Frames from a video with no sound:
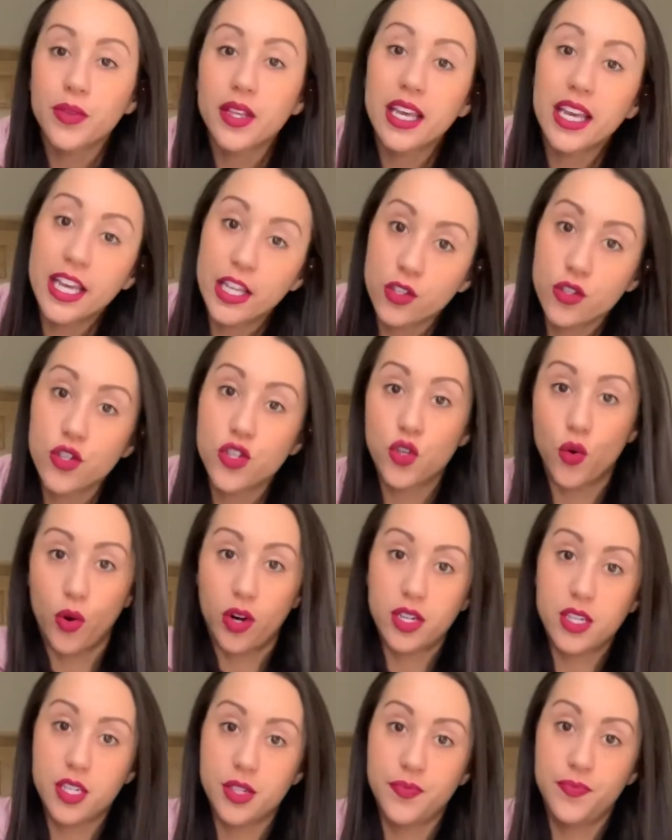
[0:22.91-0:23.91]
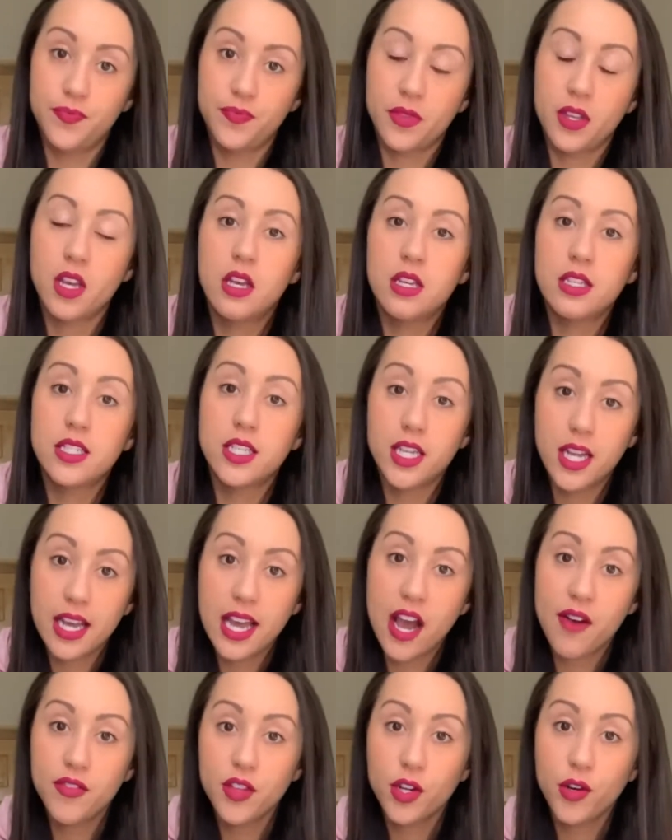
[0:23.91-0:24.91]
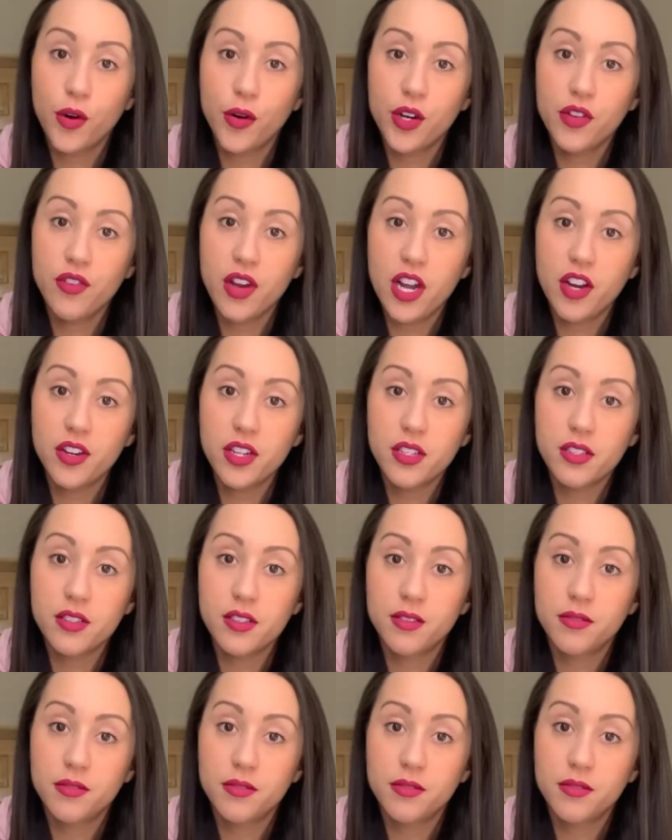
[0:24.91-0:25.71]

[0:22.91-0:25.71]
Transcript: In short, did I have the coronavirus?